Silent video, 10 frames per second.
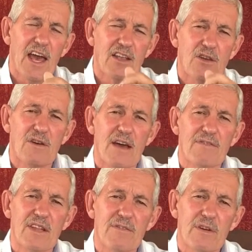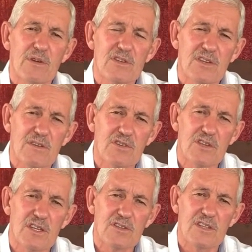and you have never received
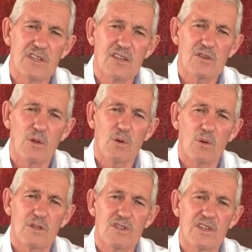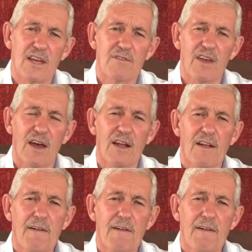Jesus as your Lord and Savior,